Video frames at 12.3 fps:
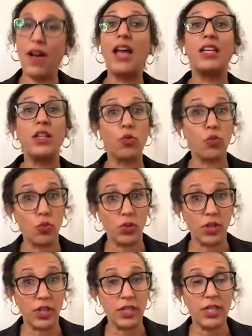I need a
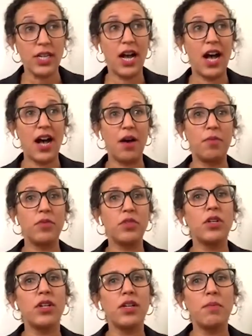ruler
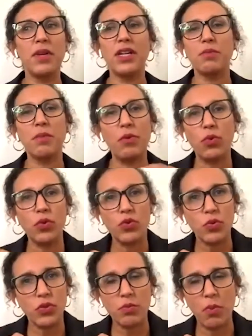because my ruler's
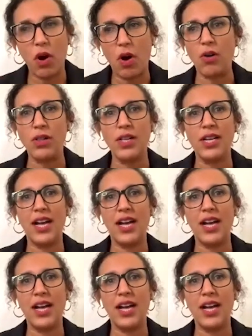real small.